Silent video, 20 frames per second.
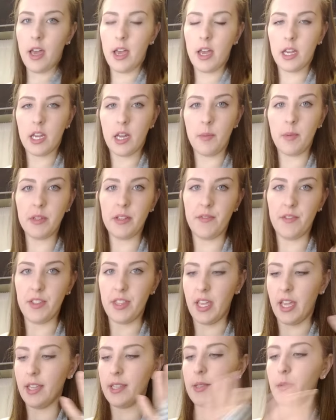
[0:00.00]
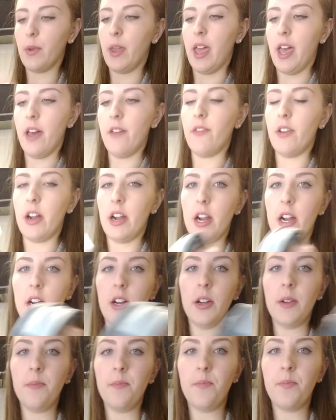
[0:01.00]
couple different things. We have
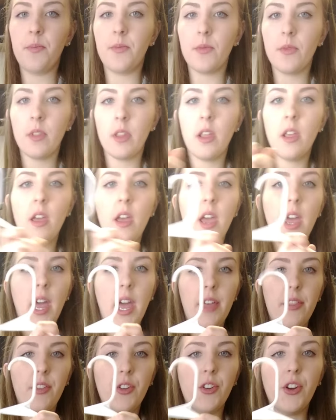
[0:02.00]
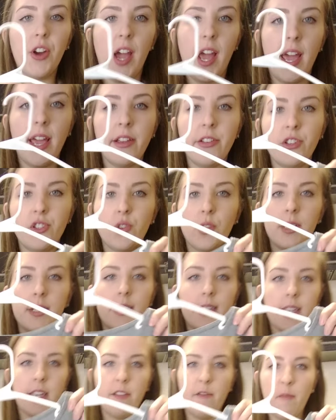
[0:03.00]
our heather gray short
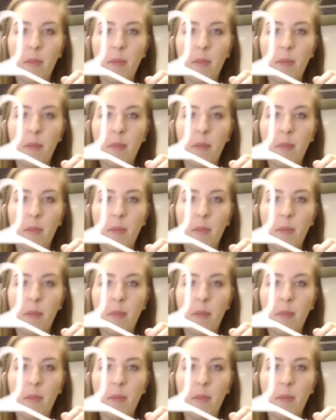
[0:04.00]
sleeve